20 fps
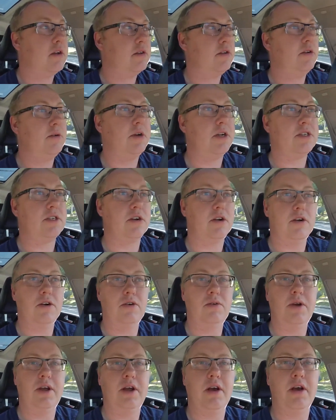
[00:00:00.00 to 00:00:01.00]
2 weeks
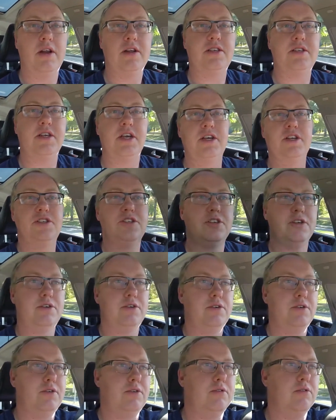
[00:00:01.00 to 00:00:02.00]
ago we got a stage
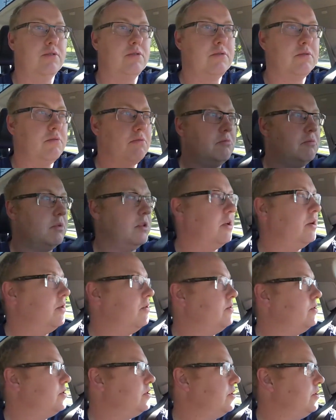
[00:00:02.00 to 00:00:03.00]
2
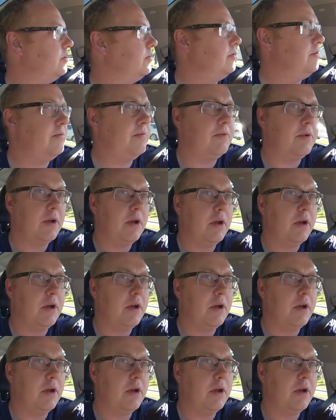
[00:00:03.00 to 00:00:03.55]
Malone tune